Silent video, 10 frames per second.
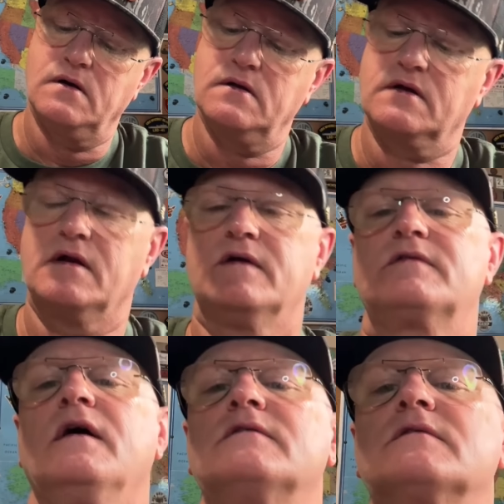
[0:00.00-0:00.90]
Look at that, it's
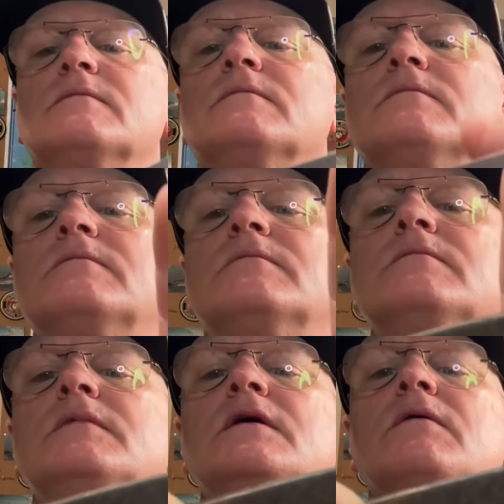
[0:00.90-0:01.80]
got some
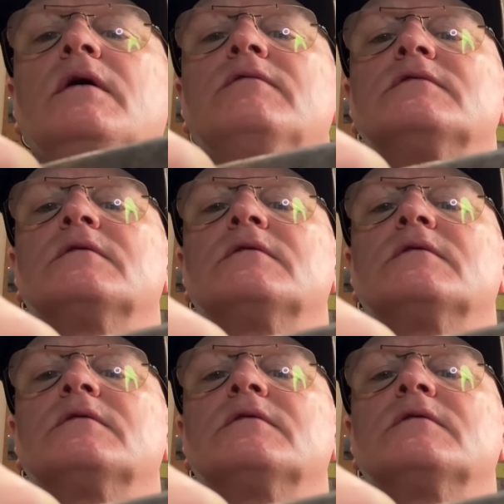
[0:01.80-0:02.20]
engravings